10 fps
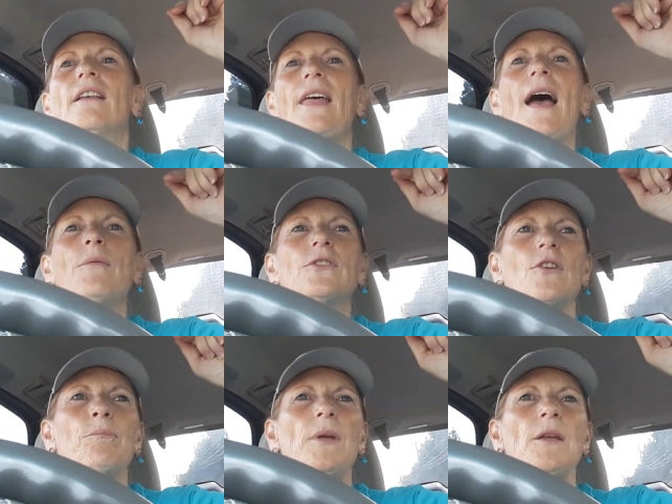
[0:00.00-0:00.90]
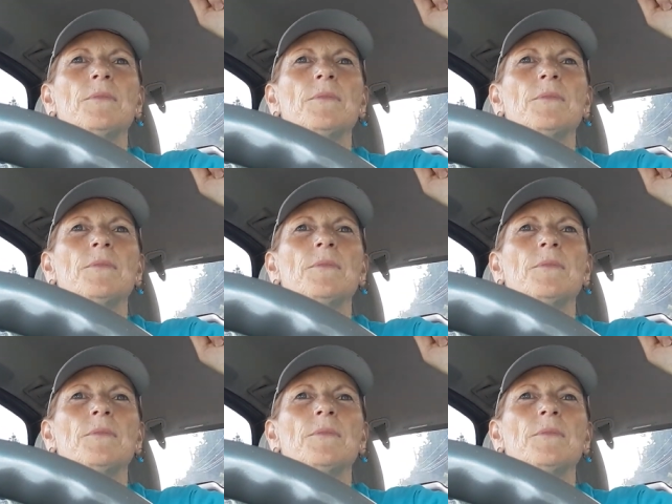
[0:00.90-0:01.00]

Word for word: That was a big